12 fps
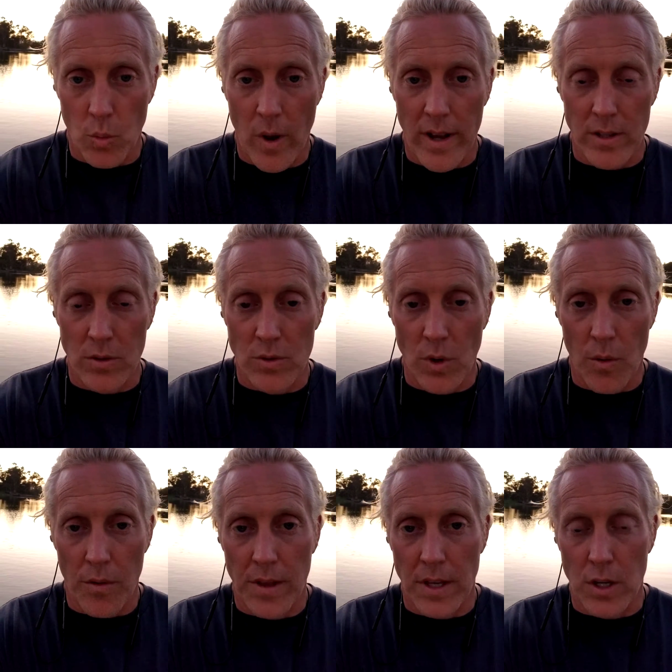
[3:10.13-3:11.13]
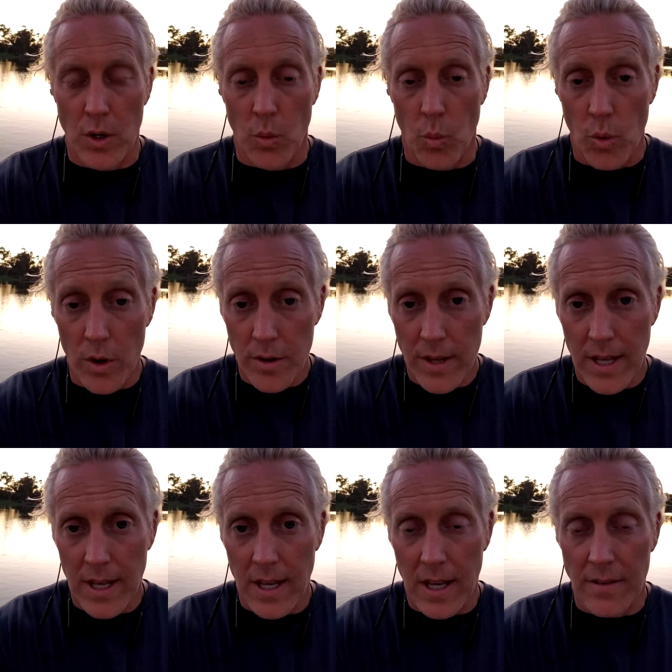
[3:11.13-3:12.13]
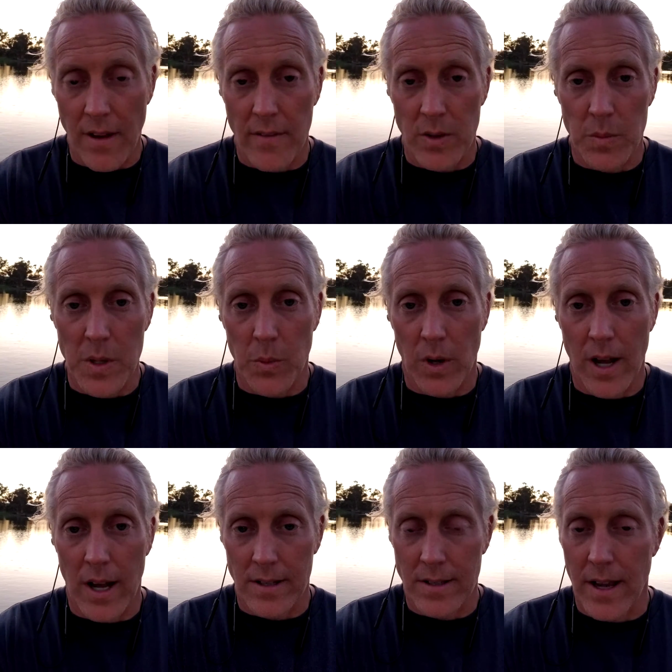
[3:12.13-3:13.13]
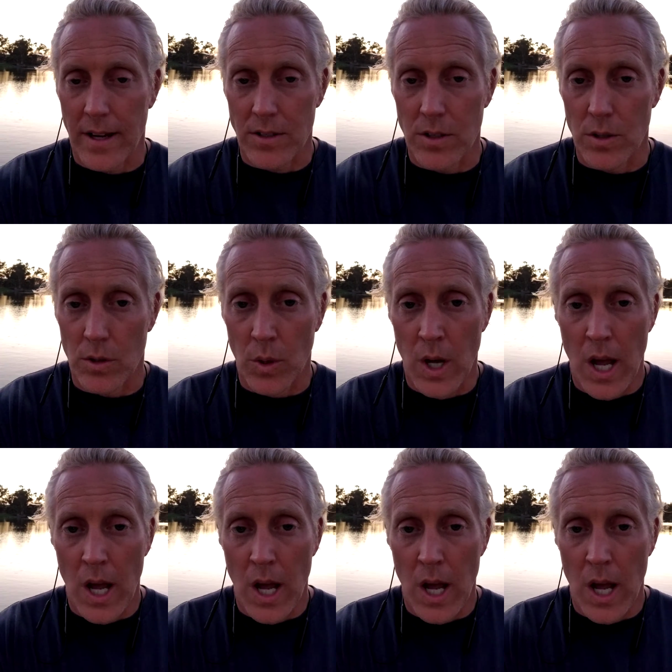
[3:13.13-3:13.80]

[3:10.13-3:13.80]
why you don't think you're worthy of having people contact you,